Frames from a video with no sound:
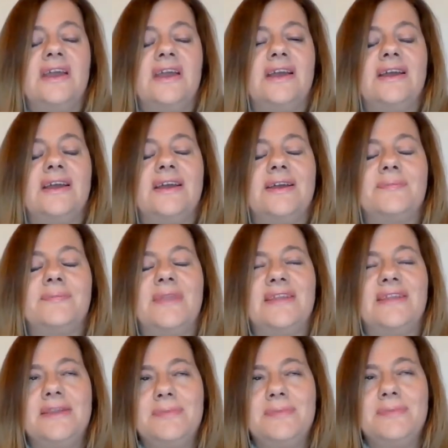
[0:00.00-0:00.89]

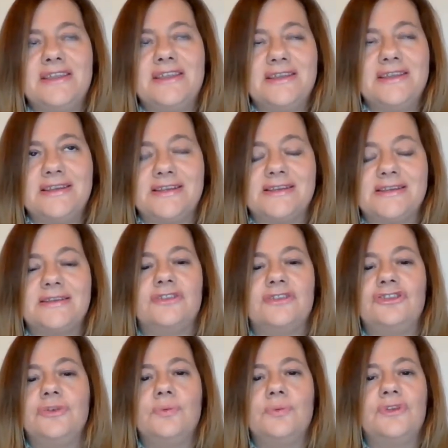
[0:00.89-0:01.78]
At the beginning,
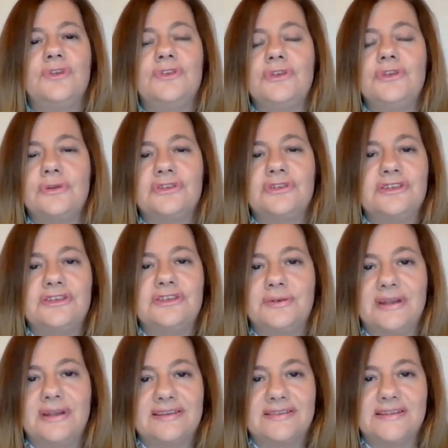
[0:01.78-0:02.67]
she was not
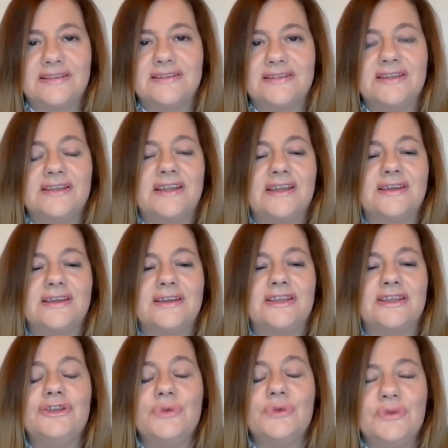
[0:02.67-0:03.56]
interested in
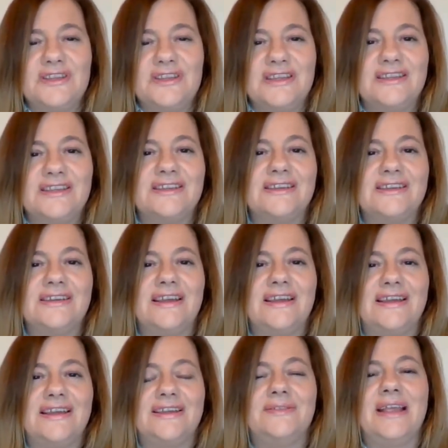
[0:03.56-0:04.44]
using
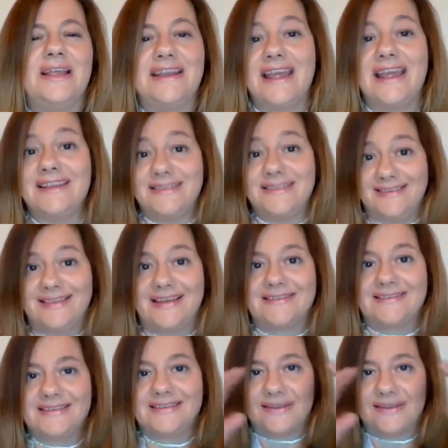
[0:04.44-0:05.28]
an headset,